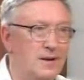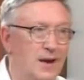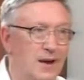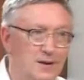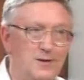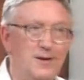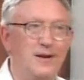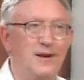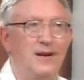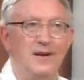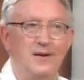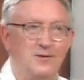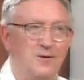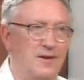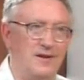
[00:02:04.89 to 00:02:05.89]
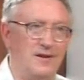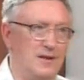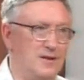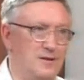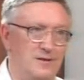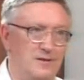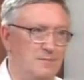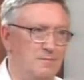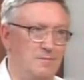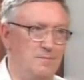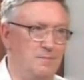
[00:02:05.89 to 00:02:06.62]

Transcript: Italy is not in much